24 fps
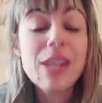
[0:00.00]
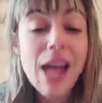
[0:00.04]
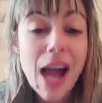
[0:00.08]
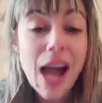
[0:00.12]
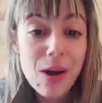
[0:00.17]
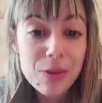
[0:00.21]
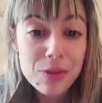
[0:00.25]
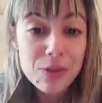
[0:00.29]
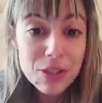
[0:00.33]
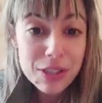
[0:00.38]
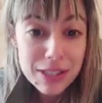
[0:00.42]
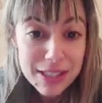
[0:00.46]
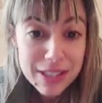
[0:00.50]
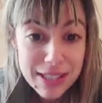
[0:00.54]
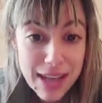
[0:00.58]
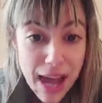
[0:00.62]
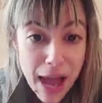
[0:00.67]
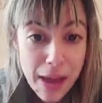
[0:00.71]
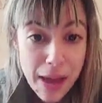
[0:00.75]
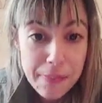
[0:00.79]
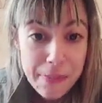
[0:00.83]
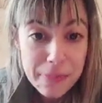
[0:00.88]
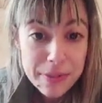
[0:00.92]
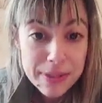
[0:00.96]
your
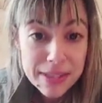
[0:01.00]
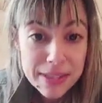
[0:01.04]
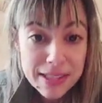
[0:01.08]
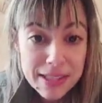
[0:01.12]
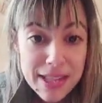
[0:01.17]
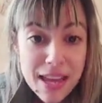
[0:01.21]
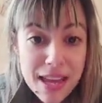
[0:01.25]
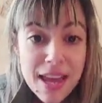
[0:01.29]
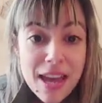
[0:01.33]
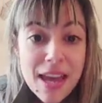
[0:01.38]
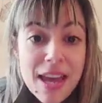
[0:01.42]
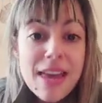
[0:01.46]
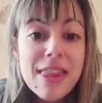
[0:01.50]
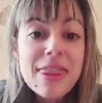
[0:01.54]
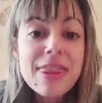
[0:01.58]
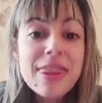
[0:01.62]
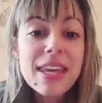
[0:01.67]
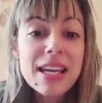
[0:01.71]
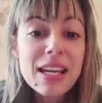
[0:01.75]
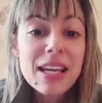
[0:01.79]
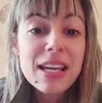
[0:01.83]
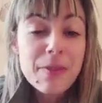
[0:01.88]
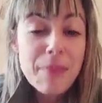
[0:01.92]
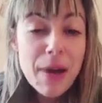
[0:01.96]
steps.
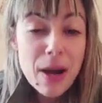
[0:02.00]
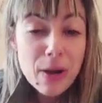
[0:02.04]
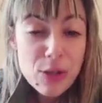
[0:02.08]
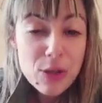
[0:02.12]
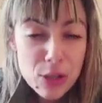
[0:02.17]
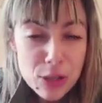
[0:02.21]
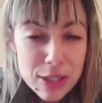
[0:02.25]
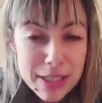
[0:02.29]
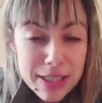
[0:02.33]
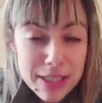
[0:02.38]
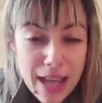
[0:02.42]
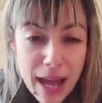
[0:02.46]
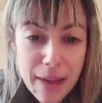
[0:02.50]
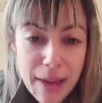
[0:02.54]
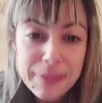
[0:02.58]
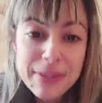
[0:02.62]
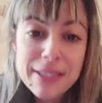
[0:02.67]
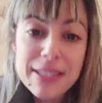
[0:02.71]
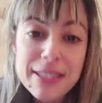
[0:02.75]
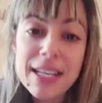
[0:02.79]
Think about your steps,